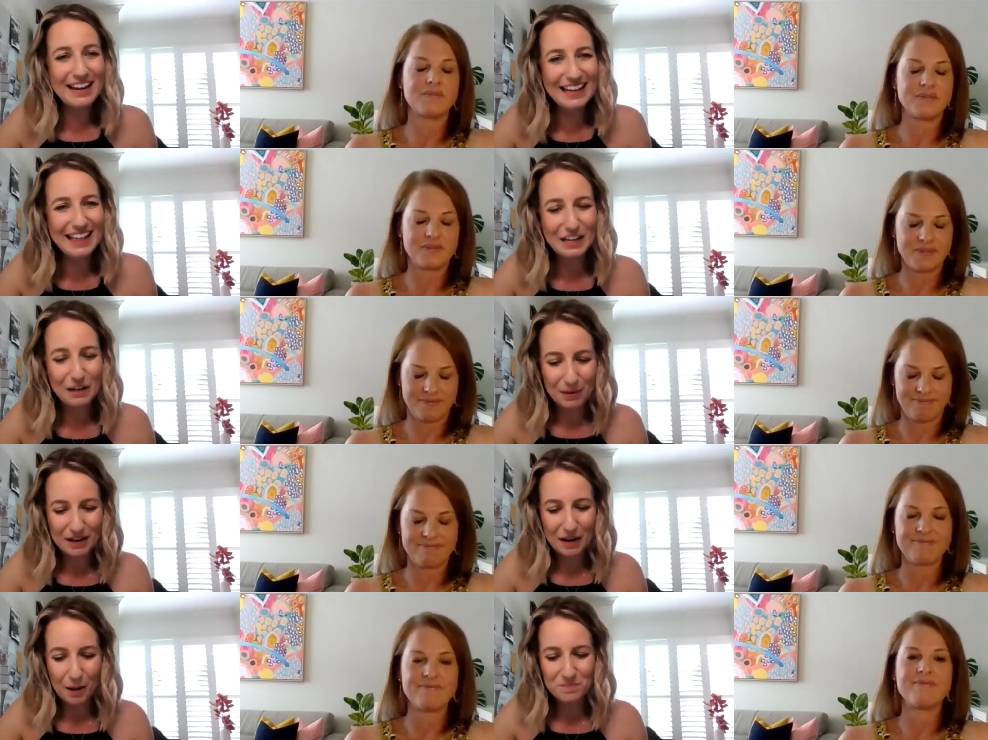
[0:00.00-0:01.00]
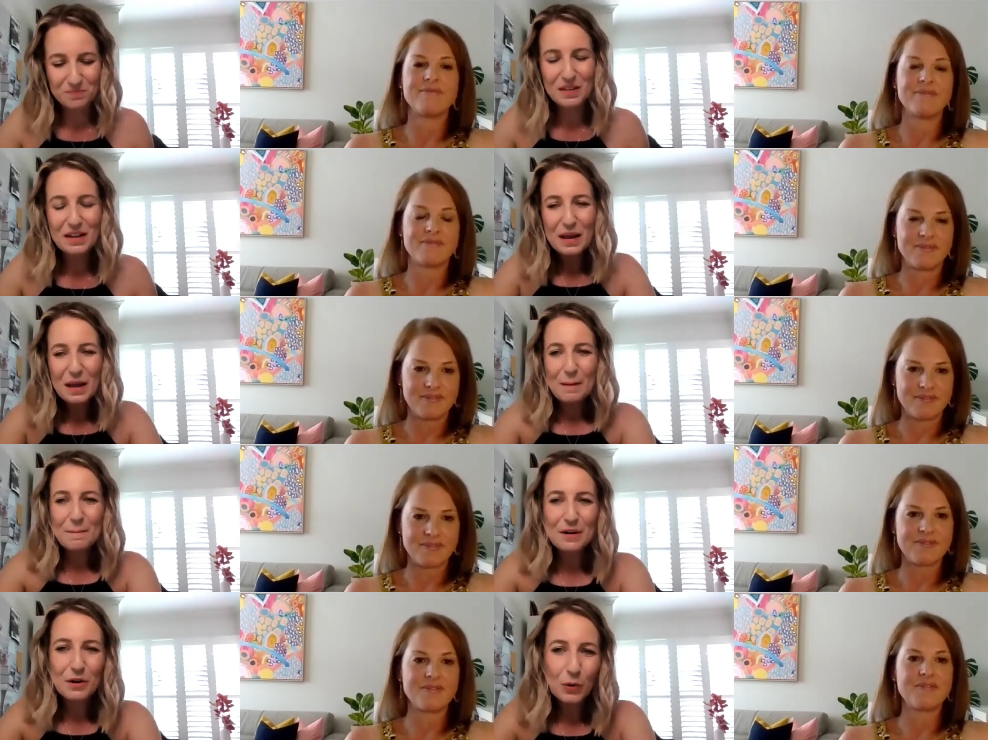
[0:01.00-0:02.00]
Speaker 1: it can be um, a
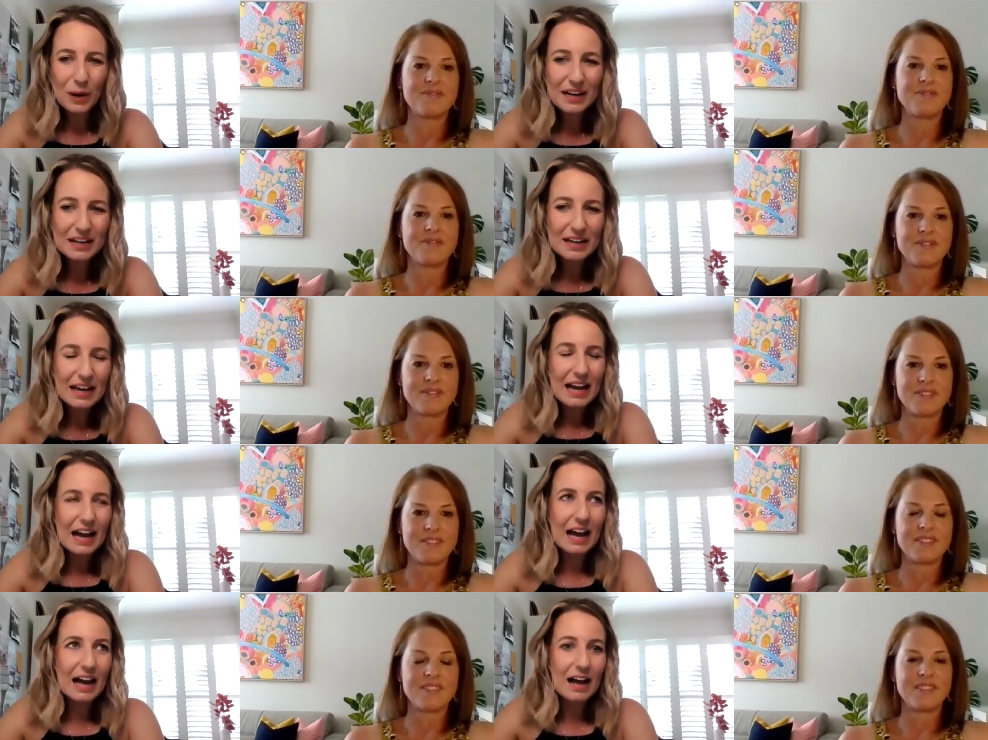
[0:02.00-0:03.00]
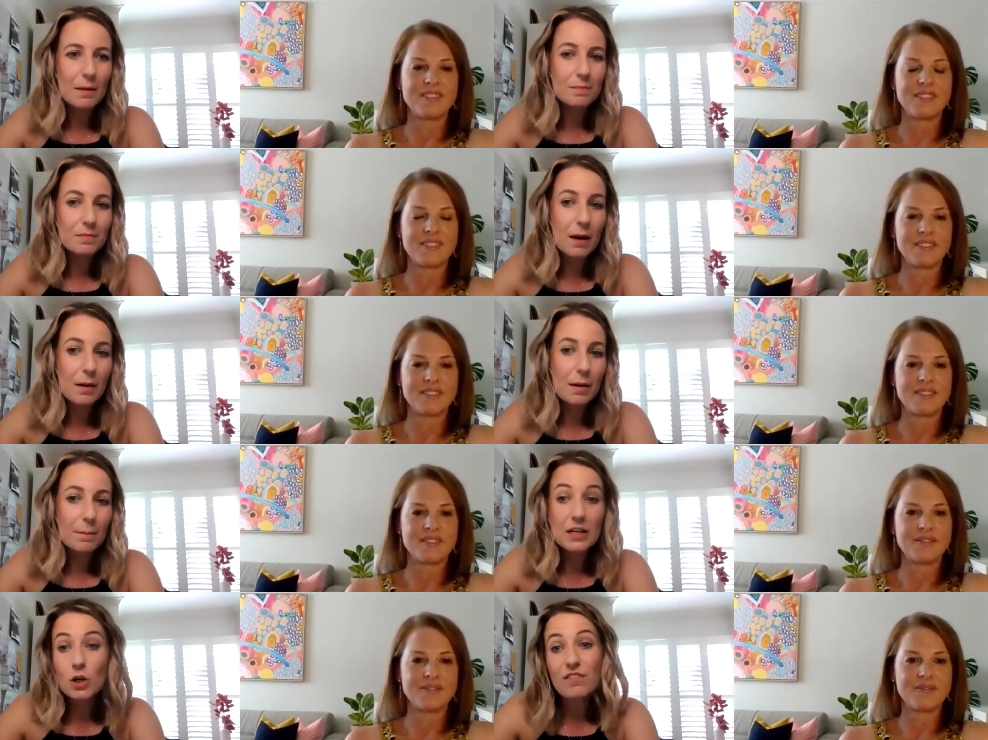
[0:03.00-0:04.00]
bit annoying. Um, but
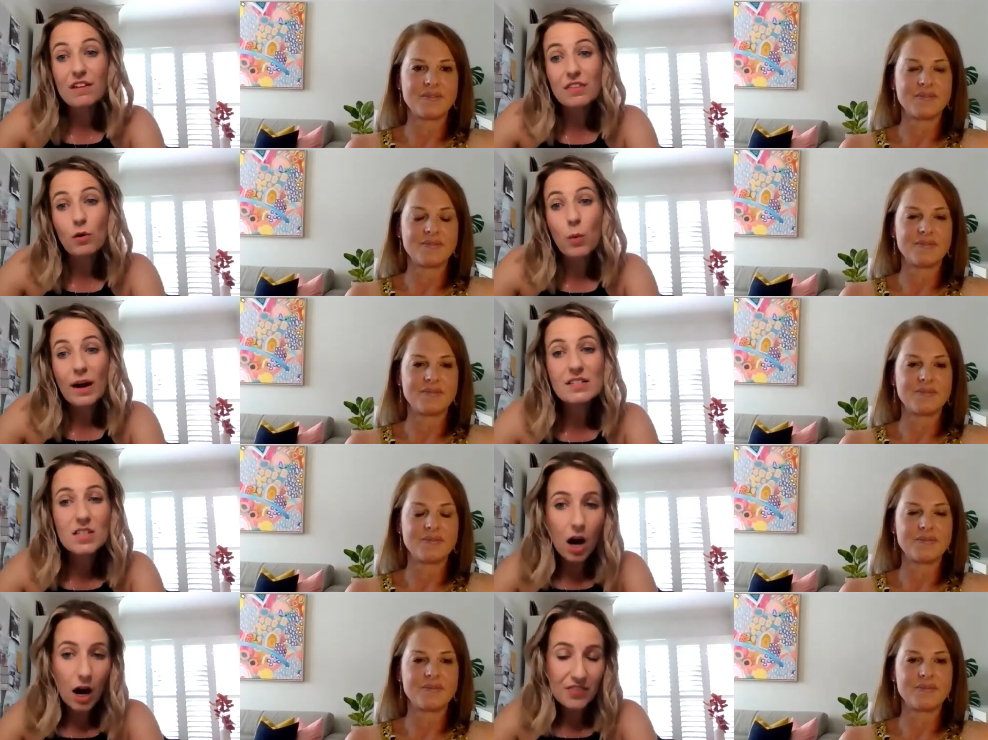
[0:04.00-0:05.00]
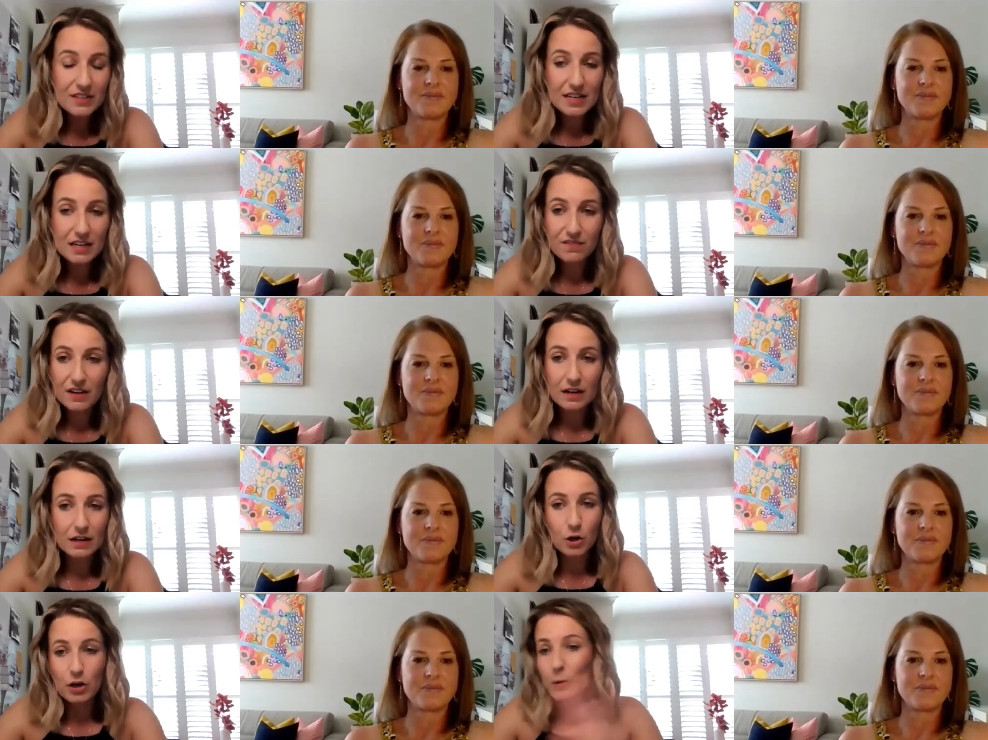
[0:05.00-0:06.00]
you know there are ways to hide the TV. You
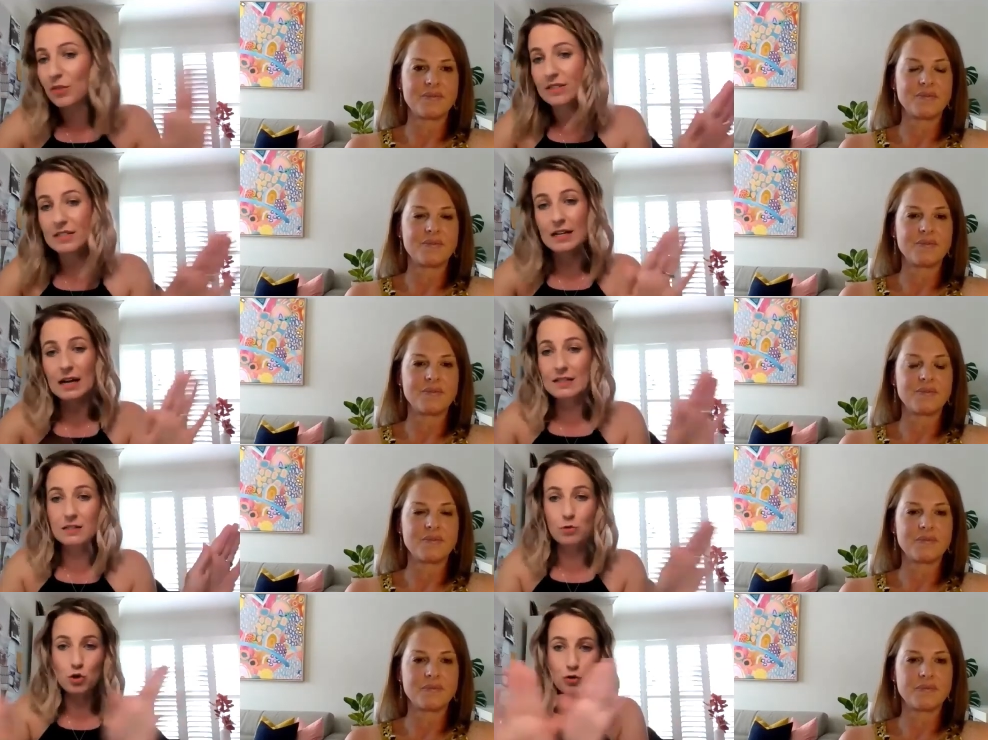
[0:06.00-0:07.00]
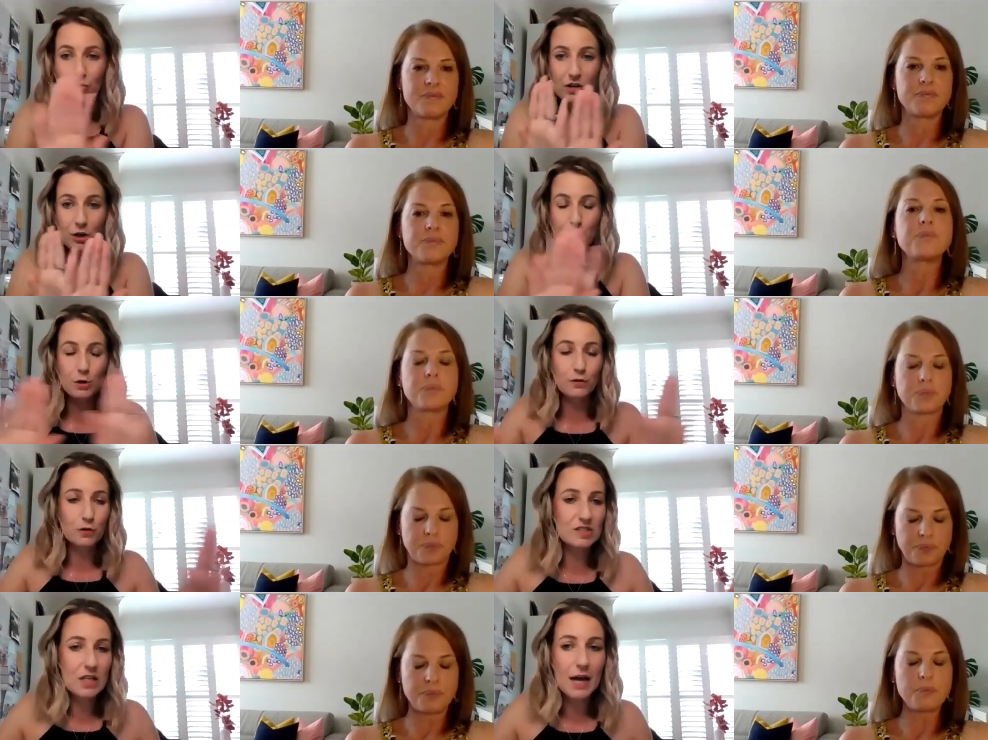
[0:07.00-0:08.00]
know whether it's in custom joinery, you know beautiful
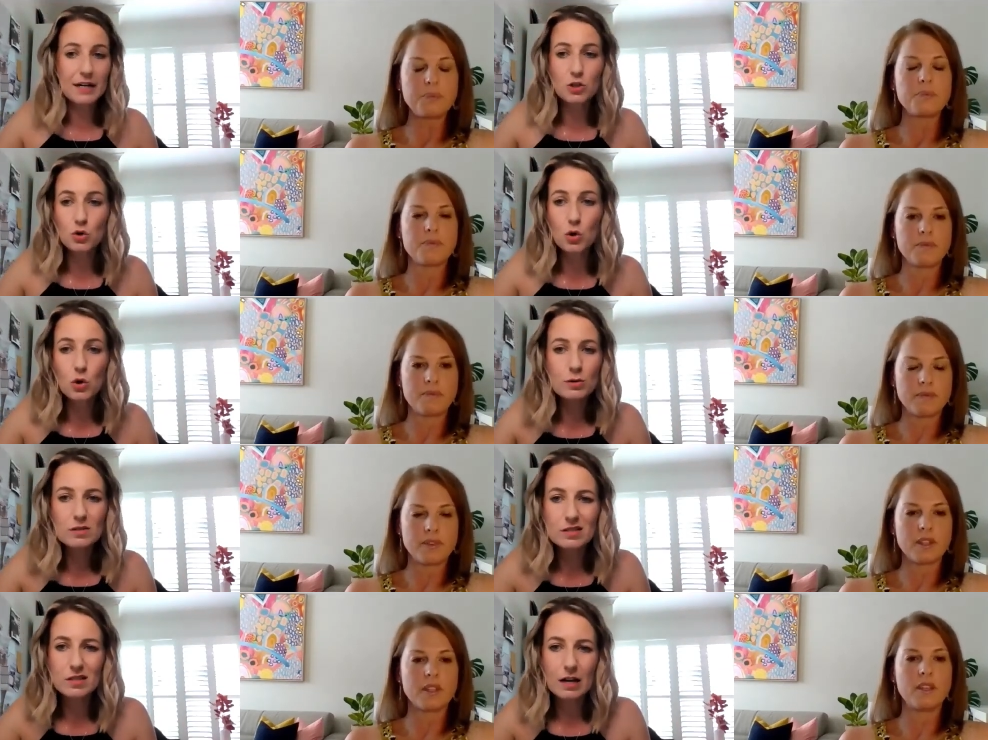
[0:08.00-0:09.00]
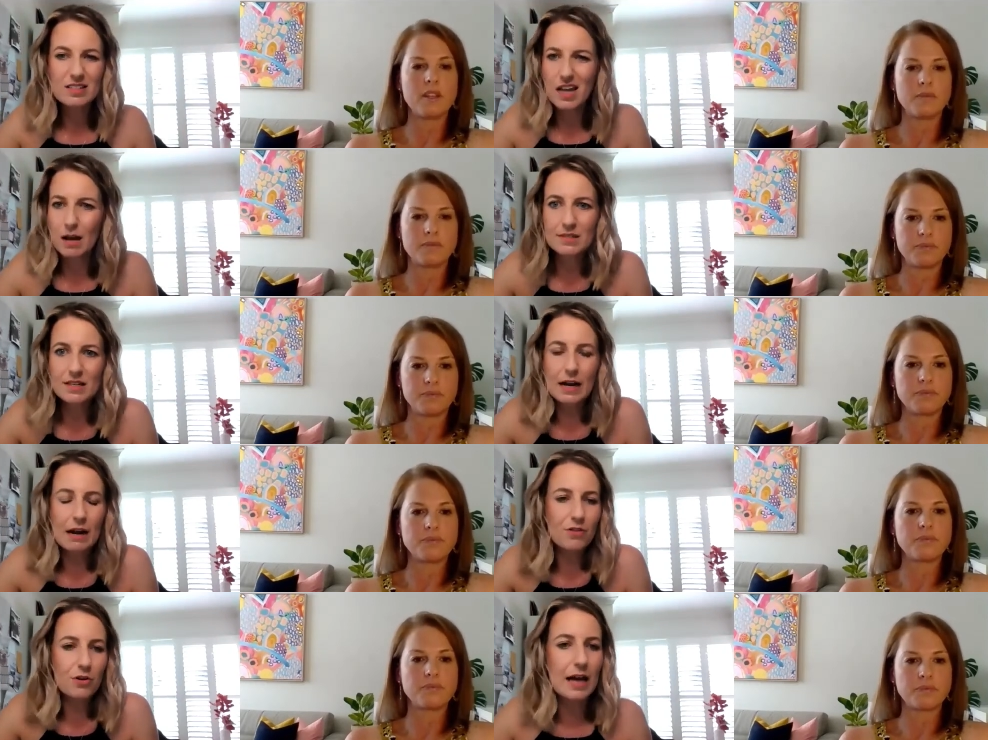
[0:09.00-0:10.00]
sliding doors. Samsung have
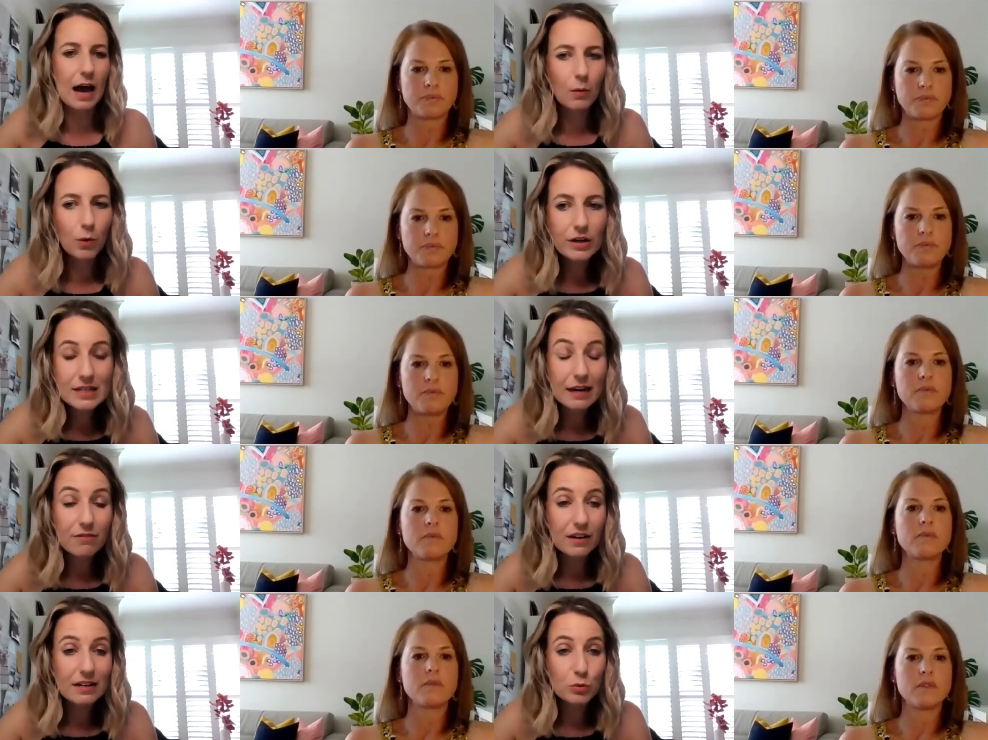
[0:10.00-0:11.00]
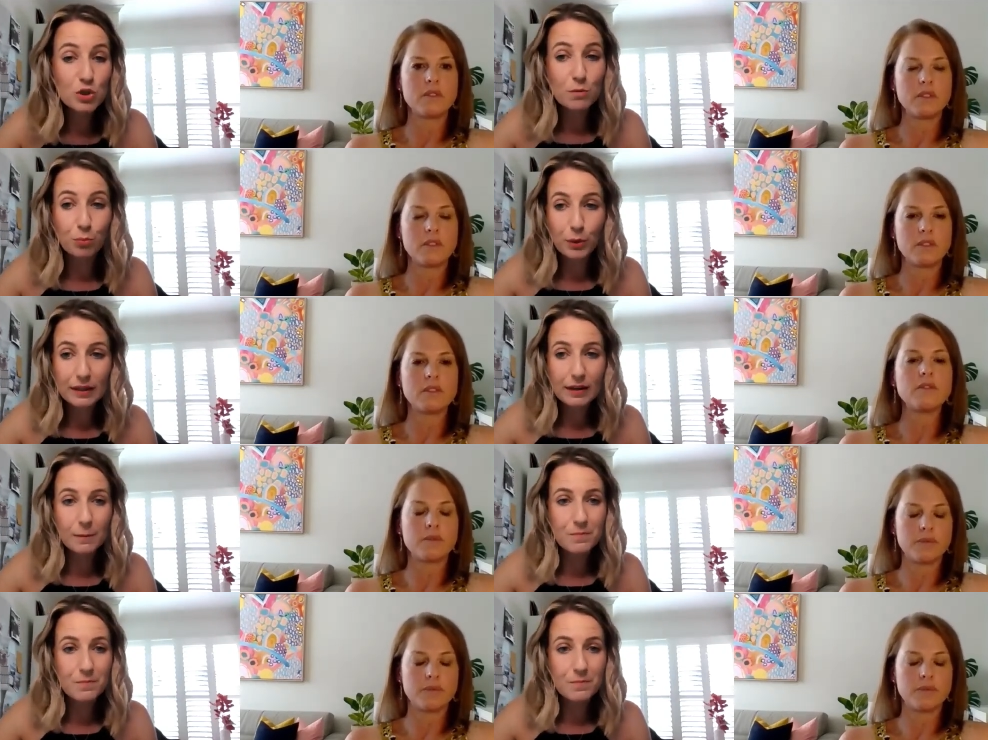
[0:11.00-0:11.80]
mm-hmm. those artwork TVs which are brilliant.